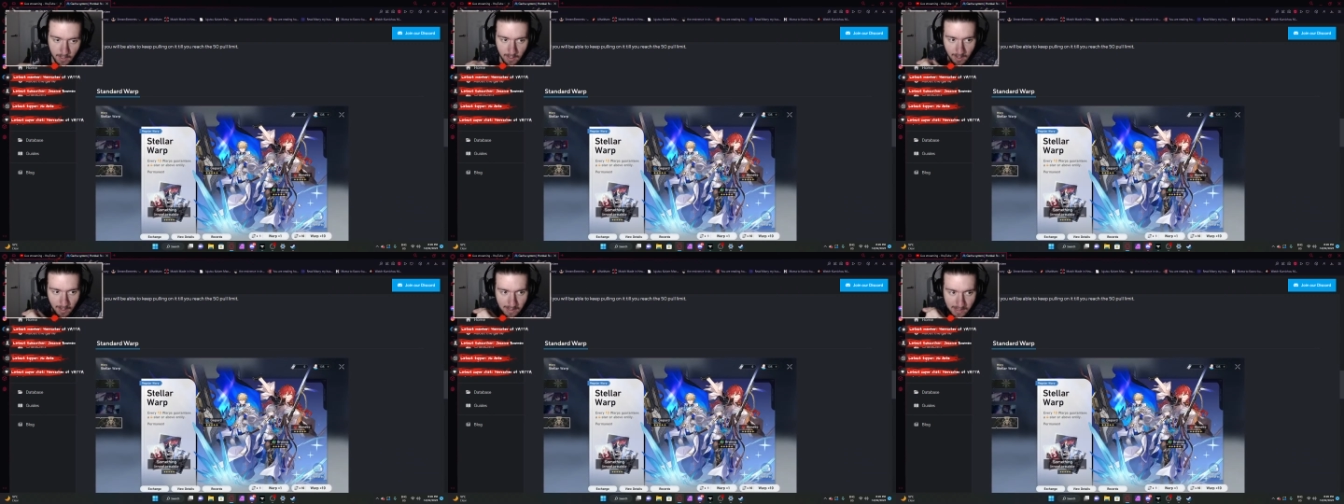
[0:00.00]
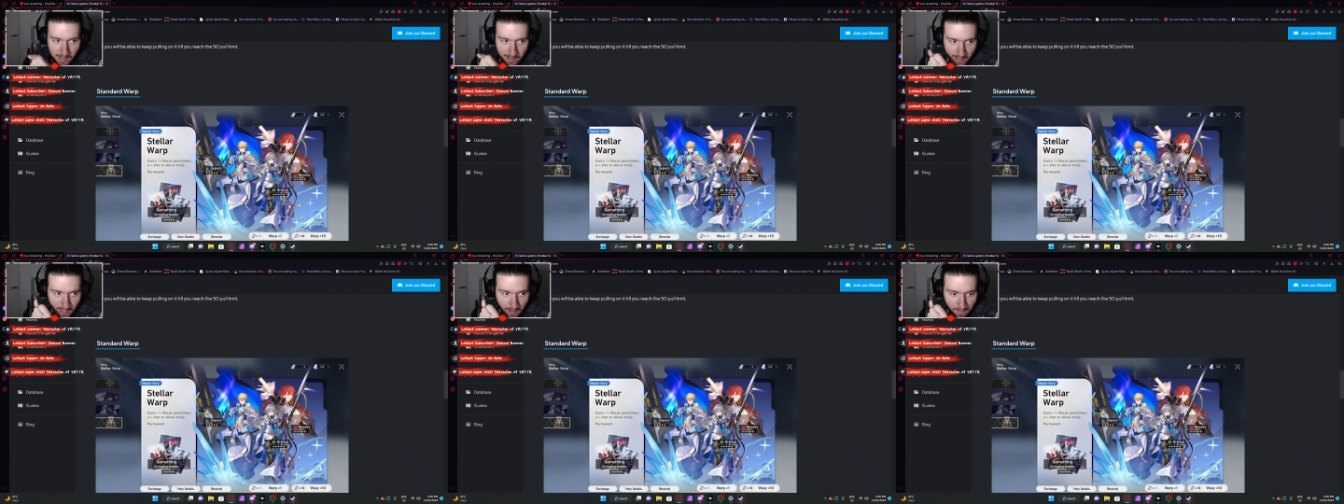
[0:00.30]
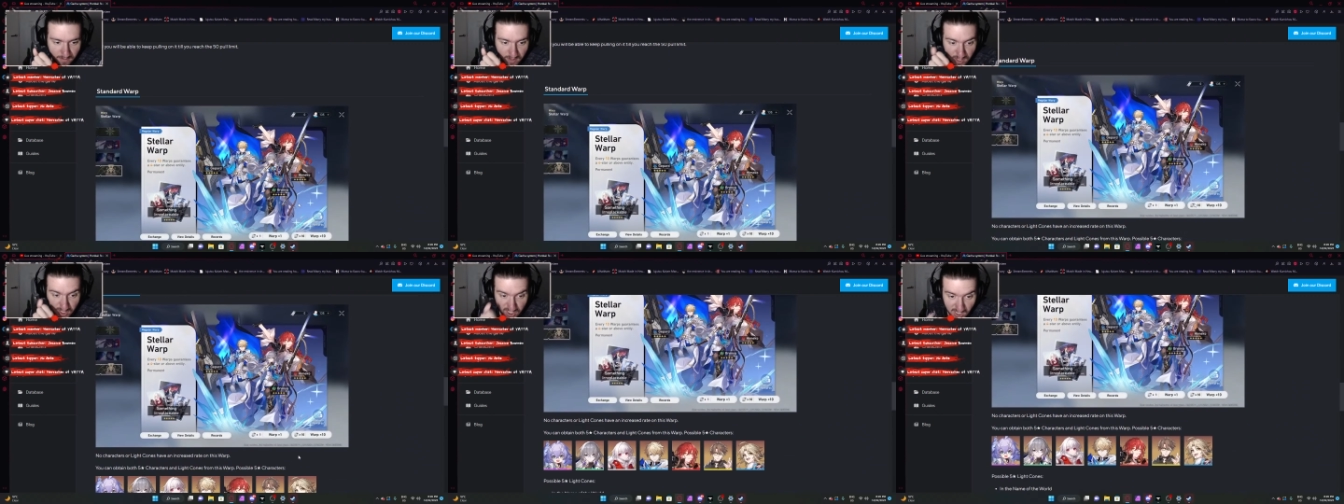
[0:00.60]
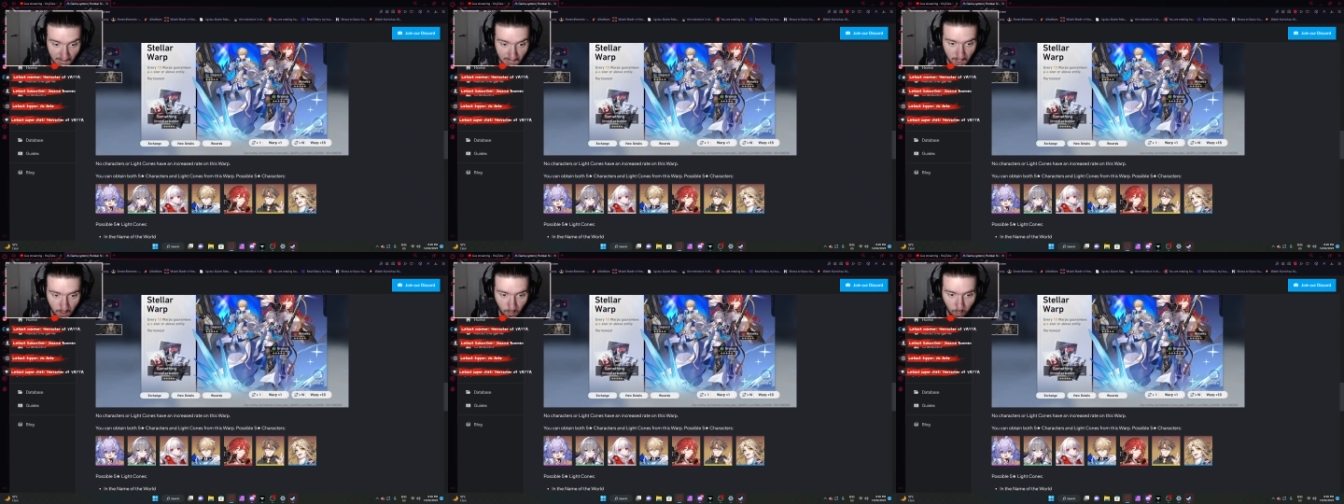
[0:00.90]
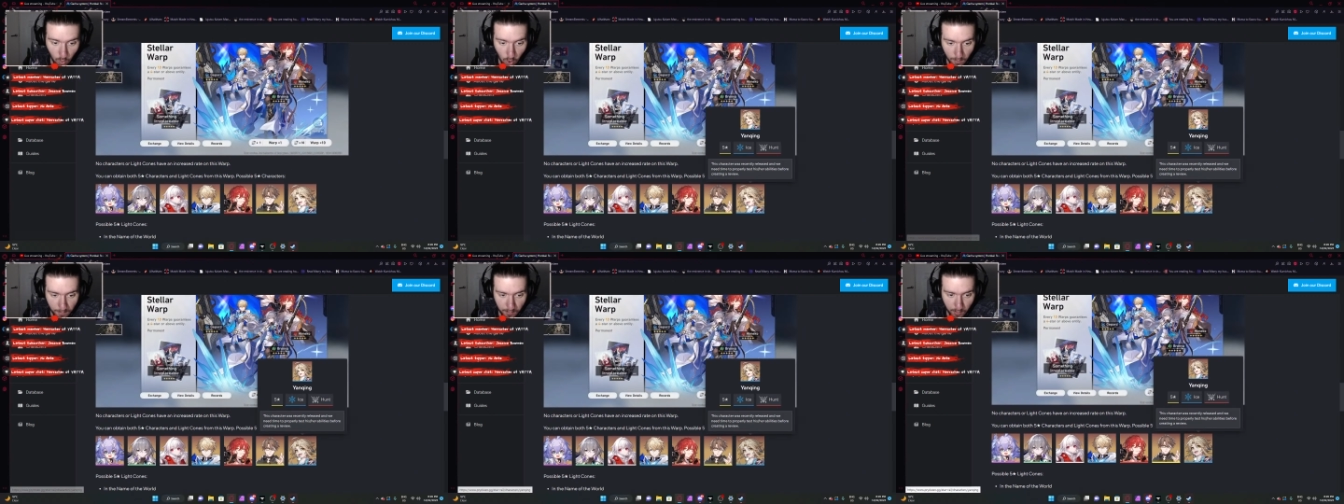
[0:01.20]
And then they have the standard
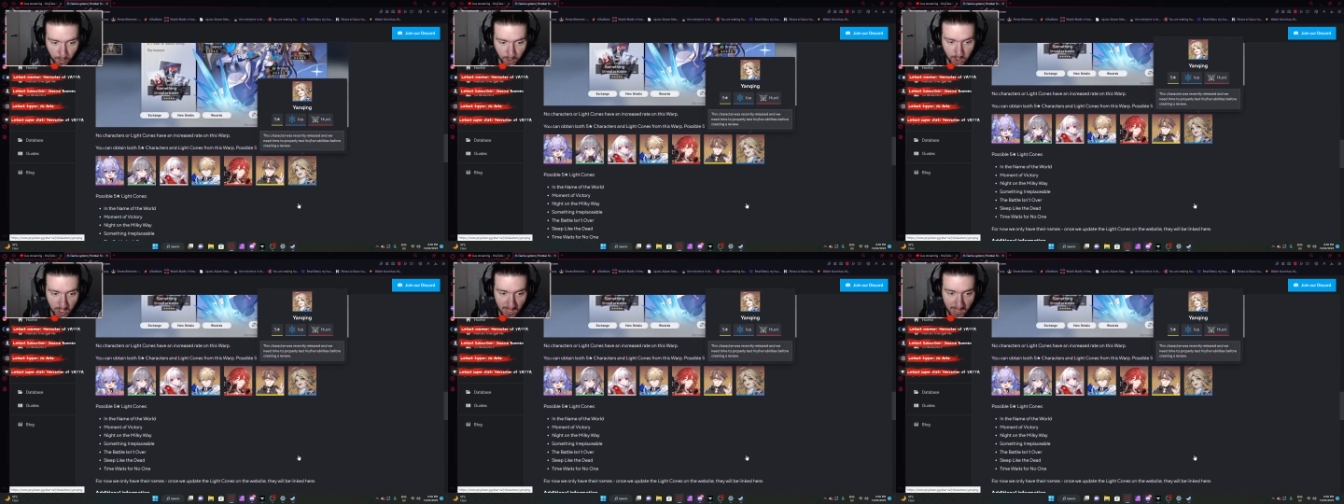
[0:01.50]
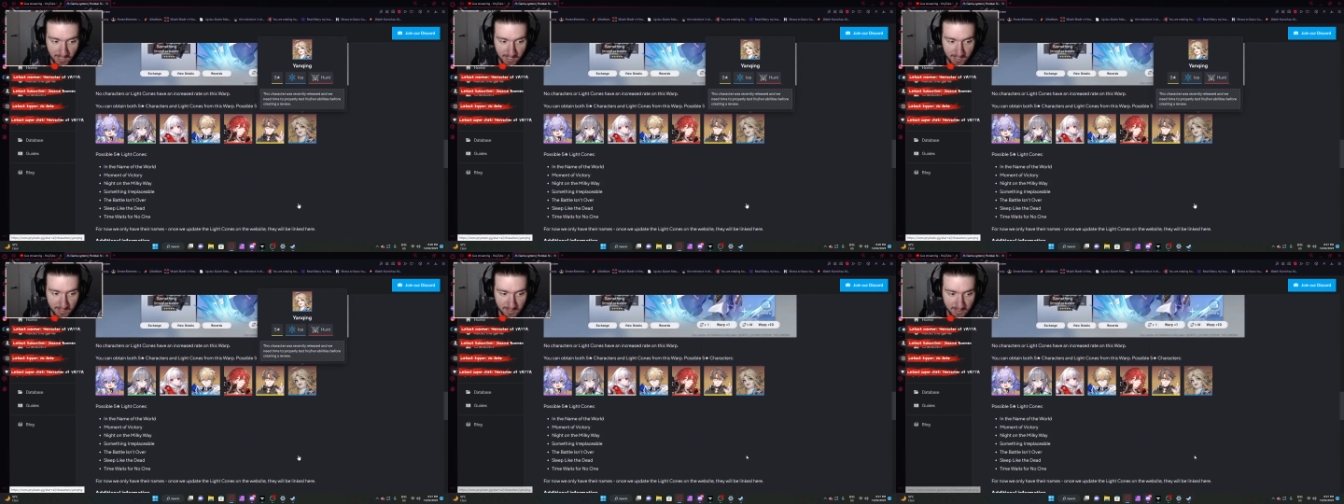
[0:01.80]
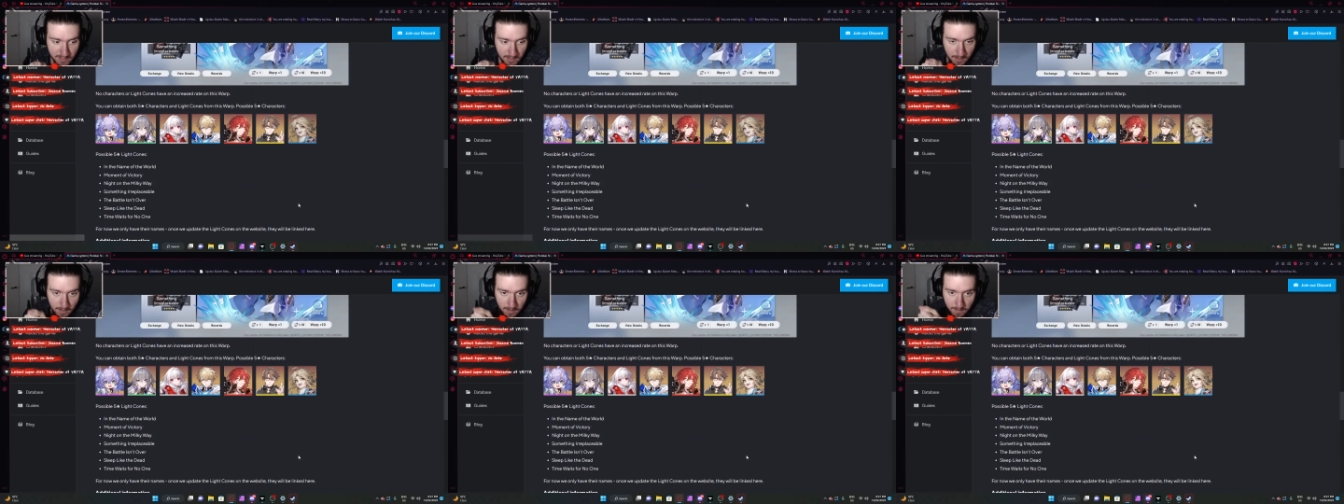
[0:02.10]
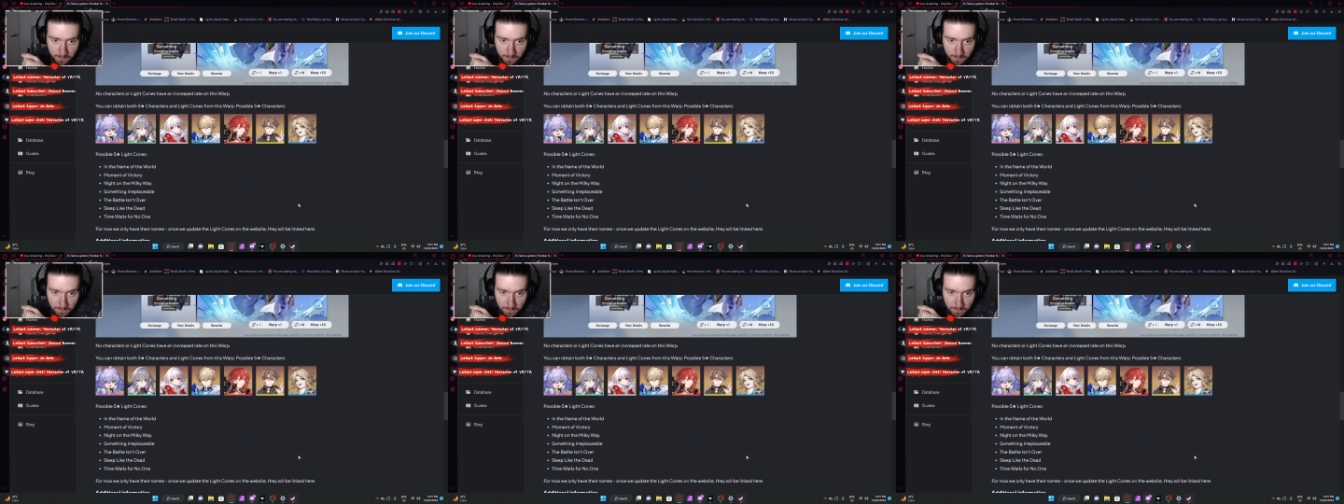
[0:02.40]
warp, which has